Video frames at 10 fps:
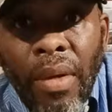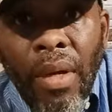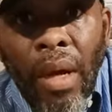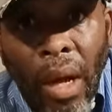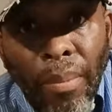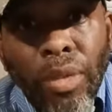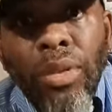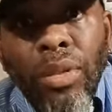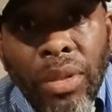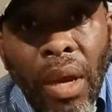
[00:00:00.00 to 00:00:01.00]
Humble
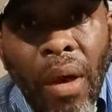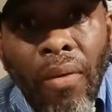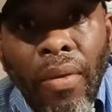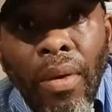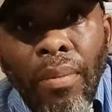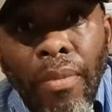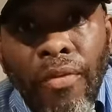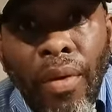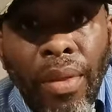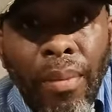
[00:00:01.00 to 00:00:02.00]
yourself
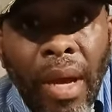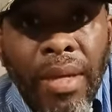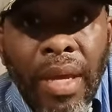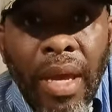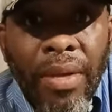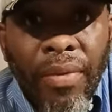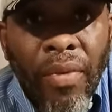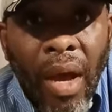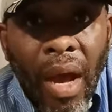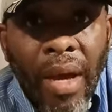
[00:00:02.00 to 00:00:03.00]
before the mighty hands of
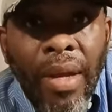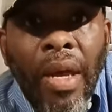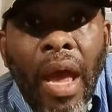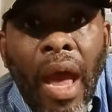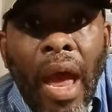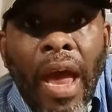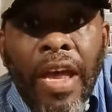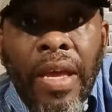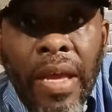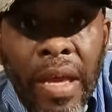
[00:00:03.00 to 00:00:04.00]
God, and
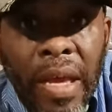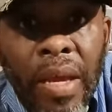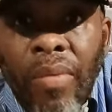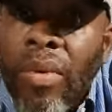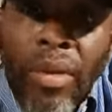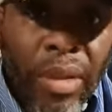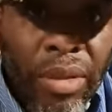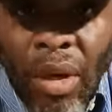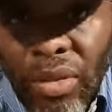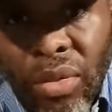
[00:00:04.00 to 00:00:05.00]
he will
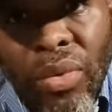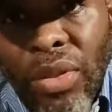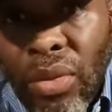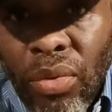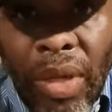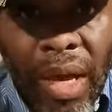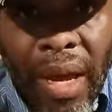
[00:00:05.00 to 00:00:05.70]
exalt you in due time.